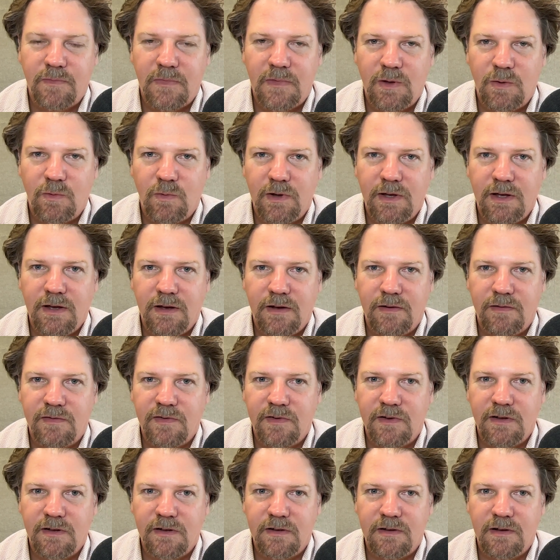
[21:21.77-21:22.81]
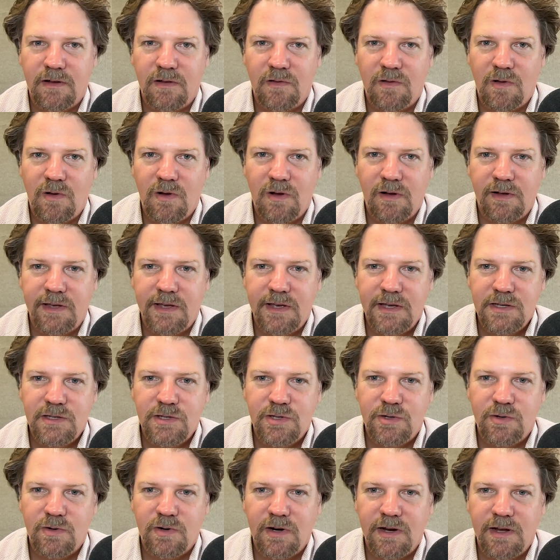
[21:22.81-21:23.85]
We have a long
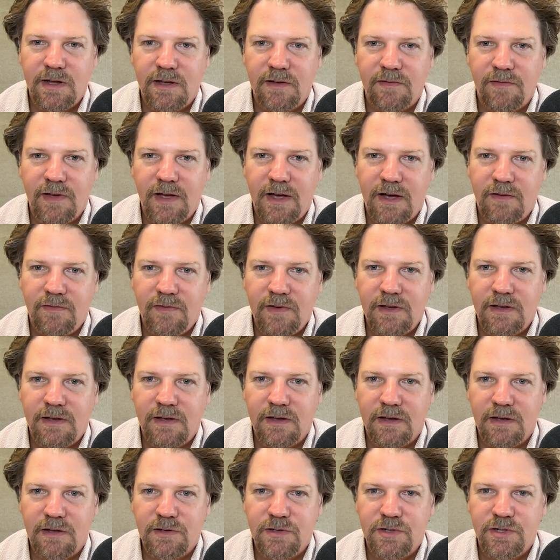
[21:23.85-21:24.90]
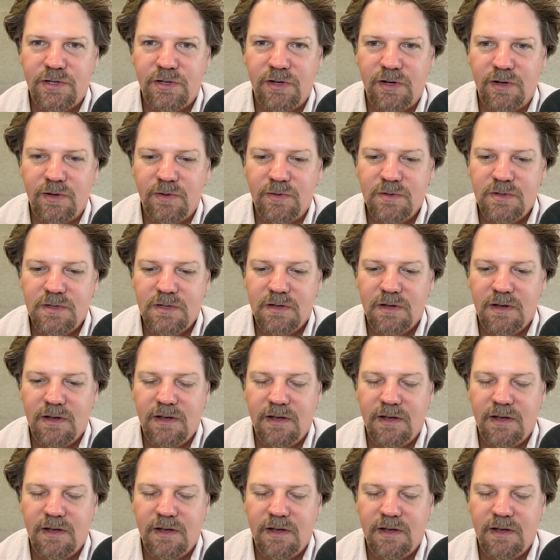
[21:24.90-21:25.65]
history of having gun shows,